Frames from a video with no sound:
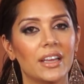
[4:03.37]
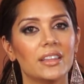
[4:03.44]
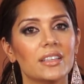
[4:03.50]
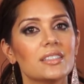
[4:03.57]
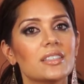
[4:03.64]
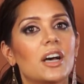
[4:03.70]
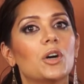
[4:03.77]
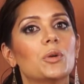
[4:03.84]

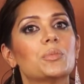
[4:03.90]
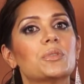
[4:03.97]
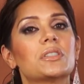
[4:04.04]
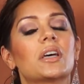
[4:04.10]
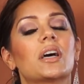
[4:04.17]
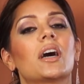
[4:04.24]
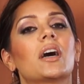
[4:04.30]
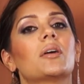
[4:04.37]
This
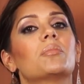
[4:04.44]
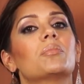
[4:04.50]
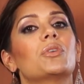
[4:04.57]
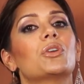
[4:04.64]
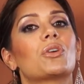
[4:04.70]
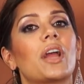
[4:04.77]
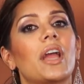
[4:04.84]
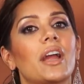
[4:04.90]
helps um,
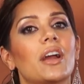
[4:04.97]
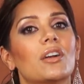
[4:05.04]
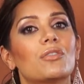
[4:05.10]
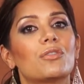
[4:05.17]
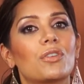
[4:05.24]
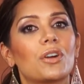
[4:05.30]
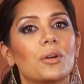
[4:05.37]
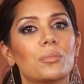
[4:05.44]
your hair
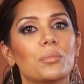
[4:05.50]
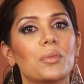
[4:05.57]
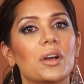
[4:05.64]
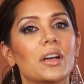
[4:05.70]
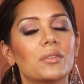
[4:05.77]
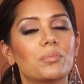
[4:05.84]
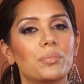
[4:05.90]
from